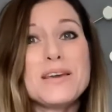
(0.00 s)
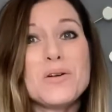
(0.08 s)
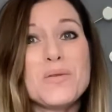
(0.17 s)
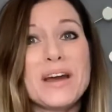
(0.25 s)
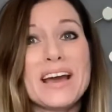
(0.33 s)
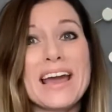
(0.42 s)

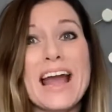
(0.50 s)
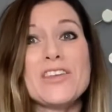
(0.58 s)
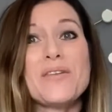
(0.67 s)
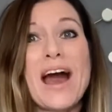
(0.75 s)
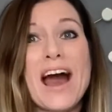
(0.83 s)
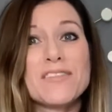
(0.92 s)
quick and
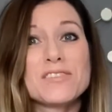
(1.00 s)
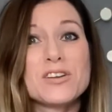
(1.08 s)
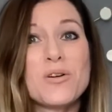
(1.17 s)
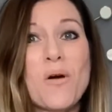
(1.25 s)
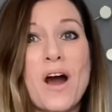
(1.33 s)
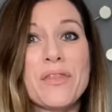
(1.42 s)
you have to
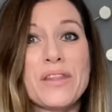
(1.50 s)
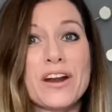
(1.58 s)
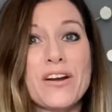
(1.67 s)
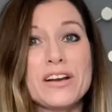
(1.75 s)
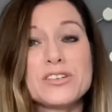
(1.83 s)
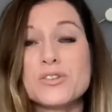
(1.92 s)
go on there